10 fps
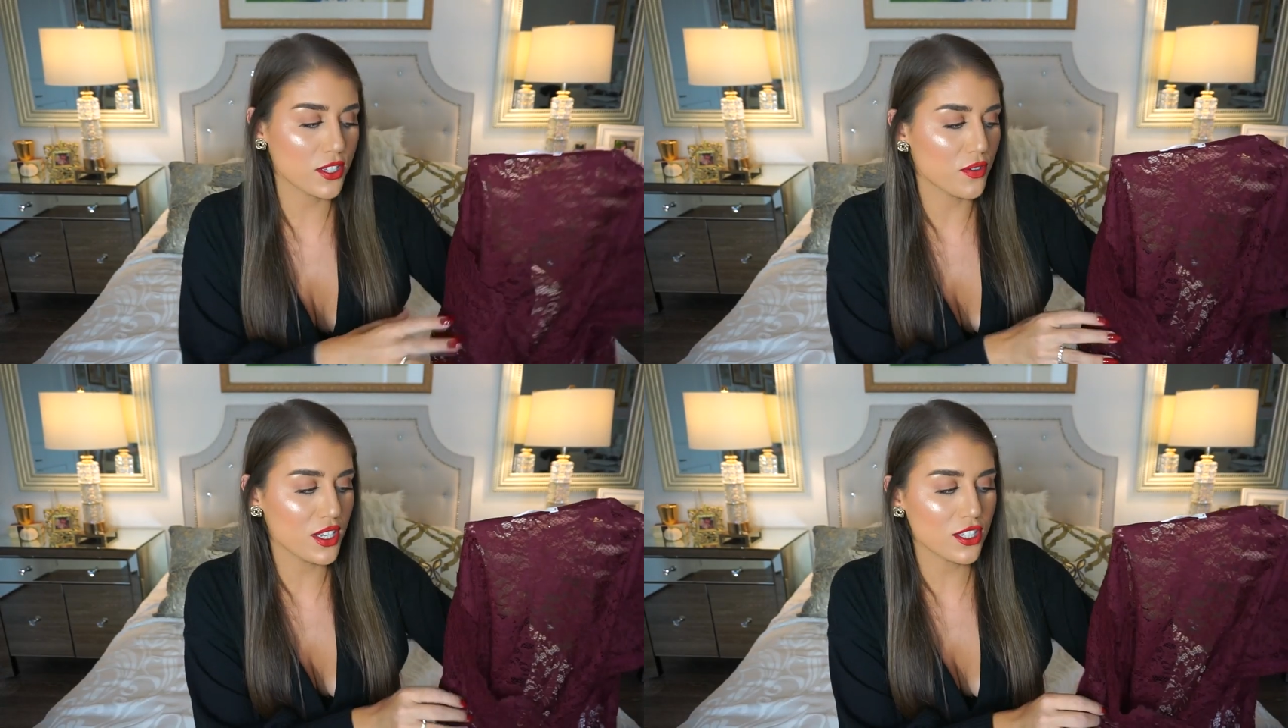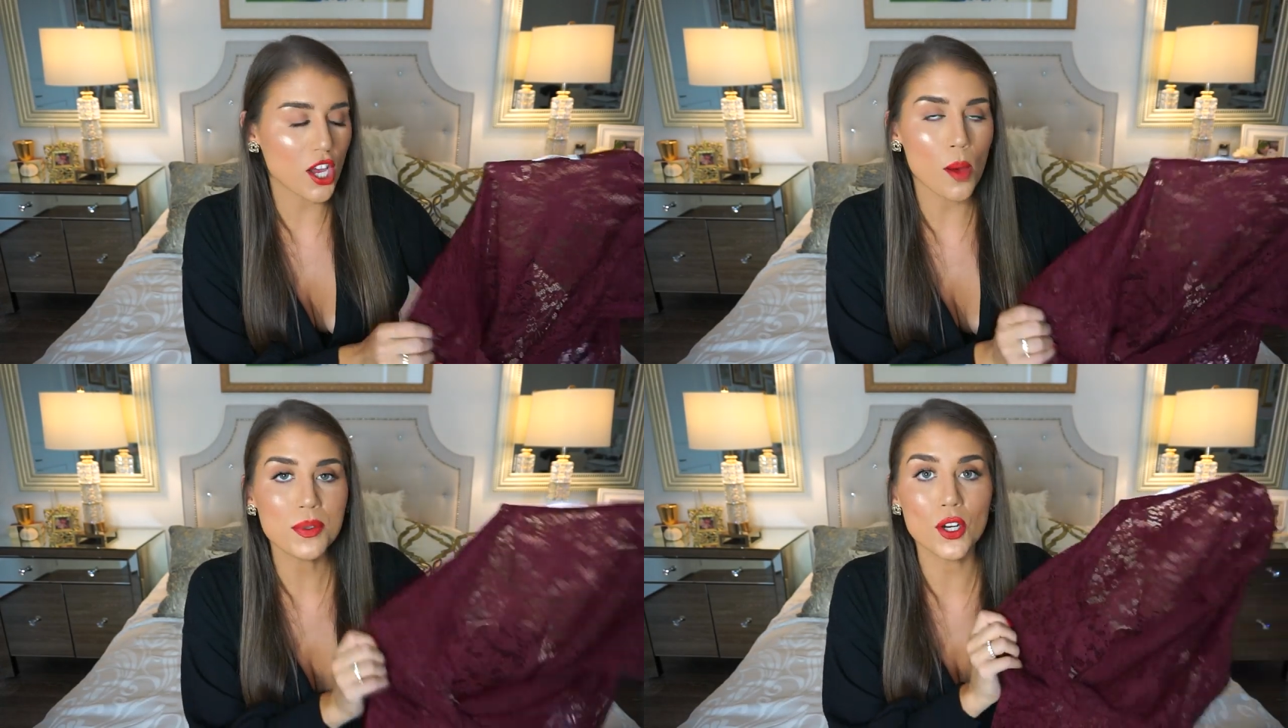So these
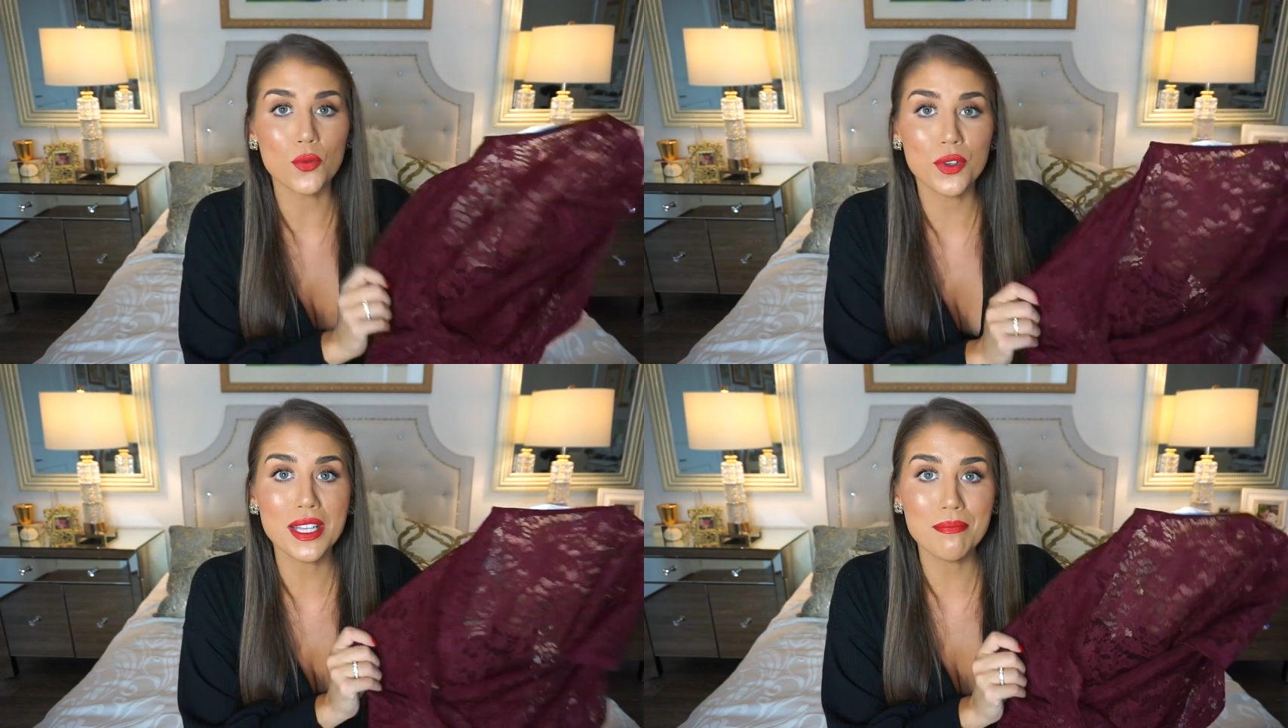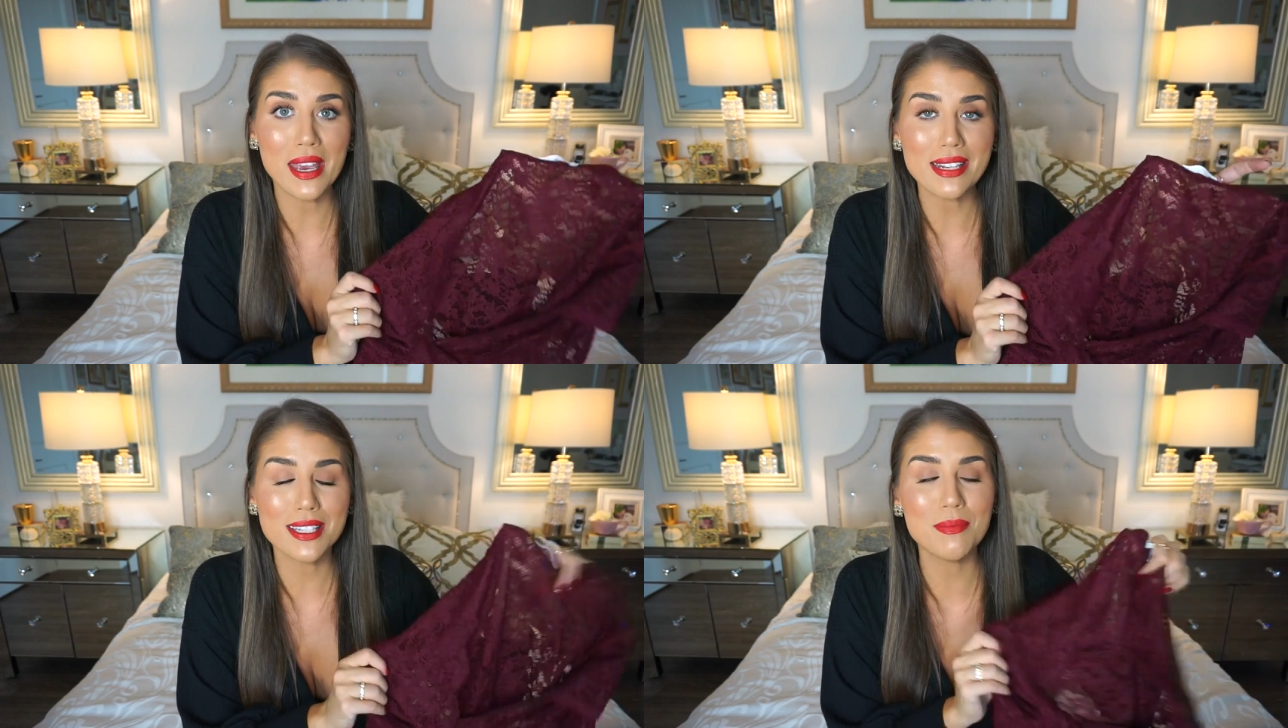tops are really
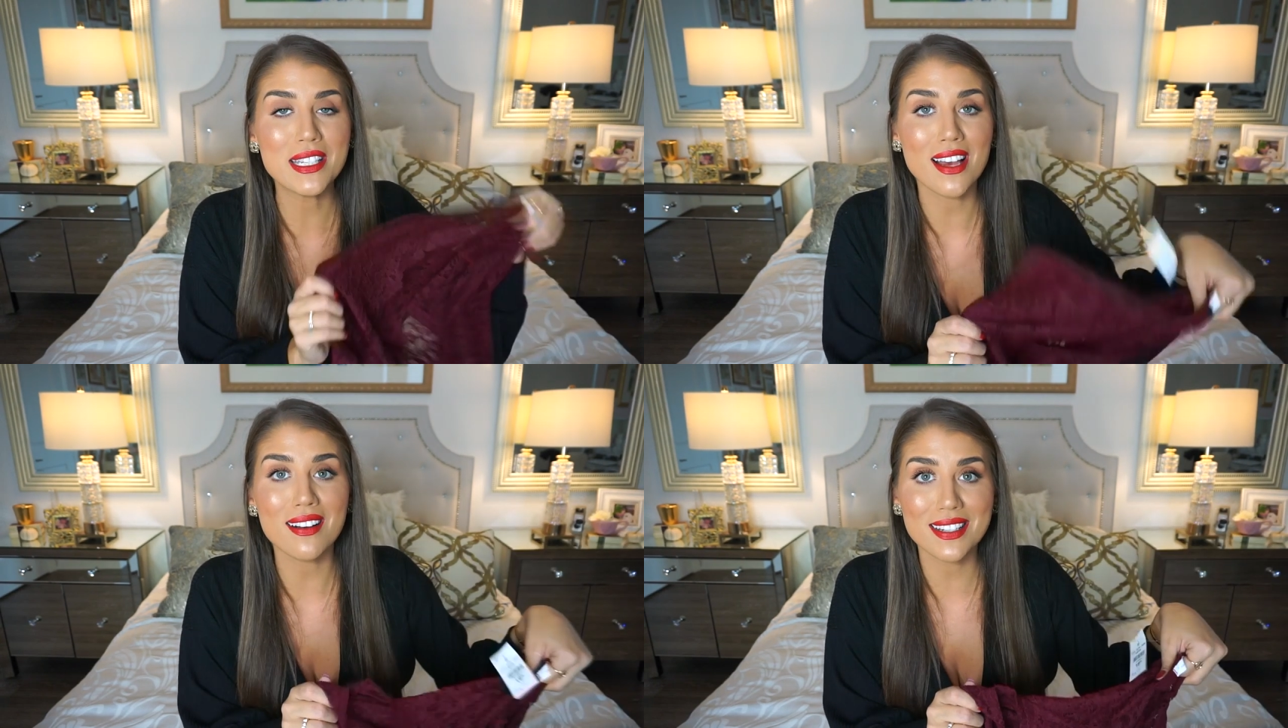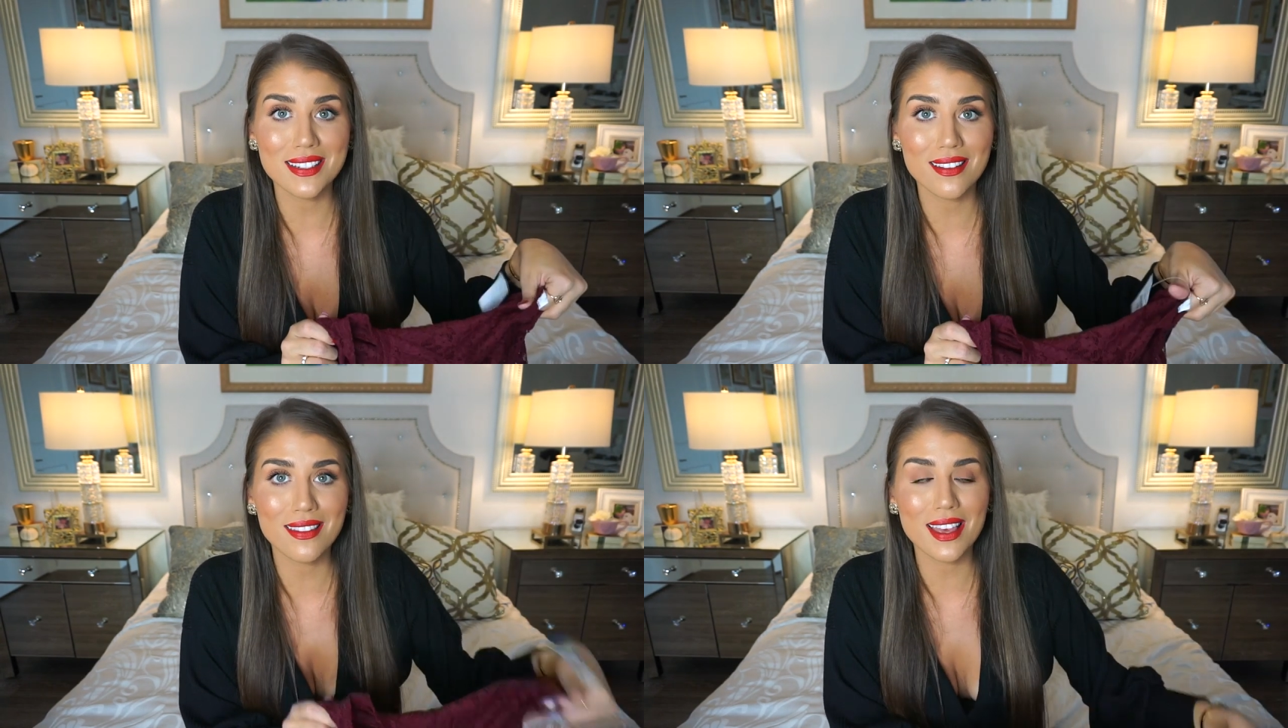made to be tucked
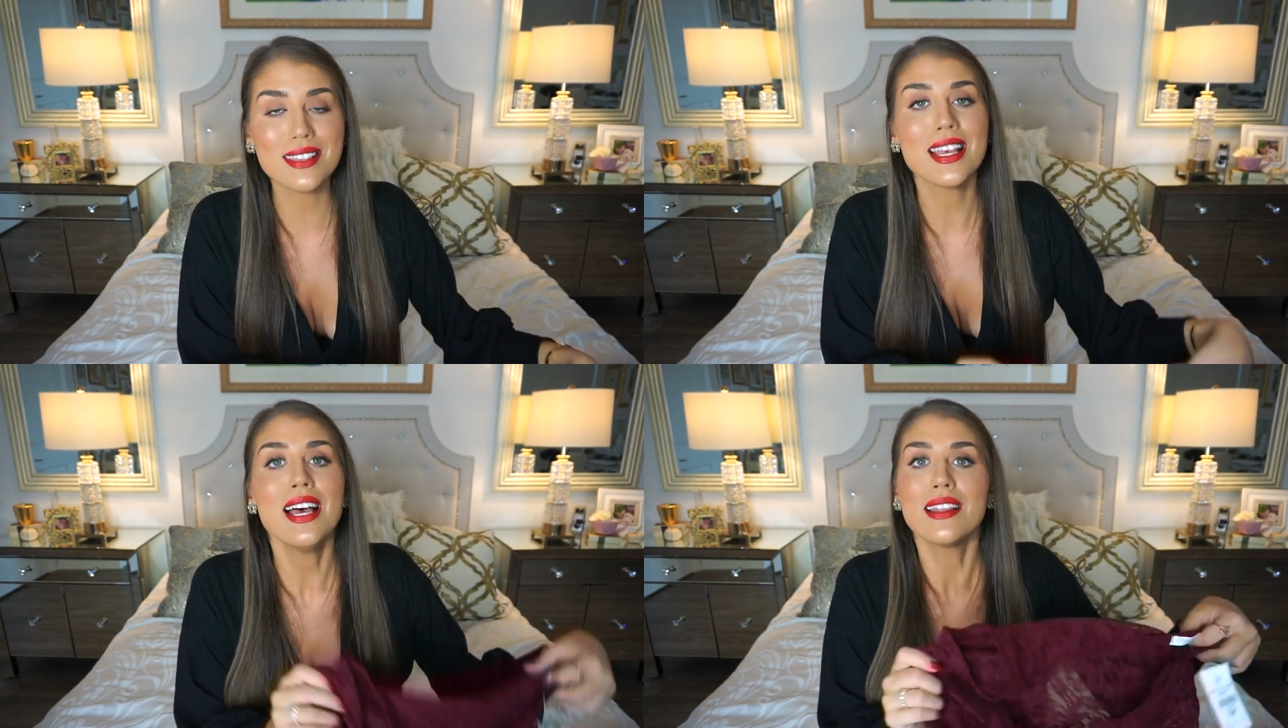into things